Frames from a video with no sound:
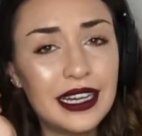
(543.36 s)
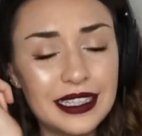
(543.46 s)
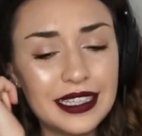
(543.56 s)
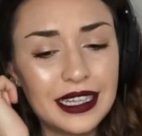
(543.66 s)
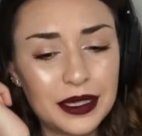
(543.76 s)
I
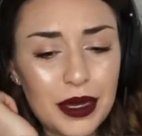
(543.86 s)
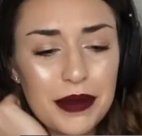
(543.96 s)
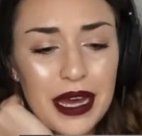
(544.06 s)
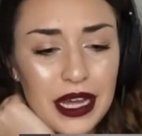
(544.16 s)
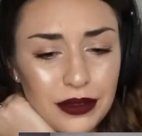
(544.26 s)
did like my
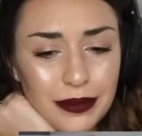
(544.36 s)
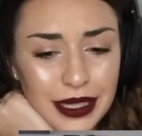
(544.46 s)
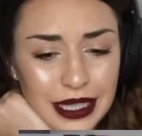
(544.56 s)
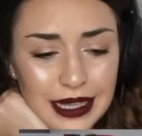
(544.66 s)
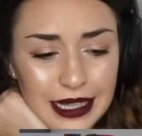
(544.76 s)
bathroom
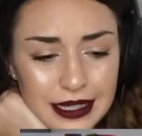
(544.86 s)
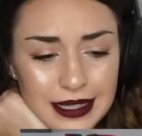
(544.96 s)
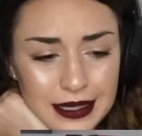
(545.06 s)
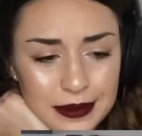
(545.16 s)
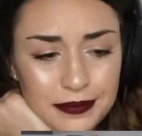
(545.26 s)
like this.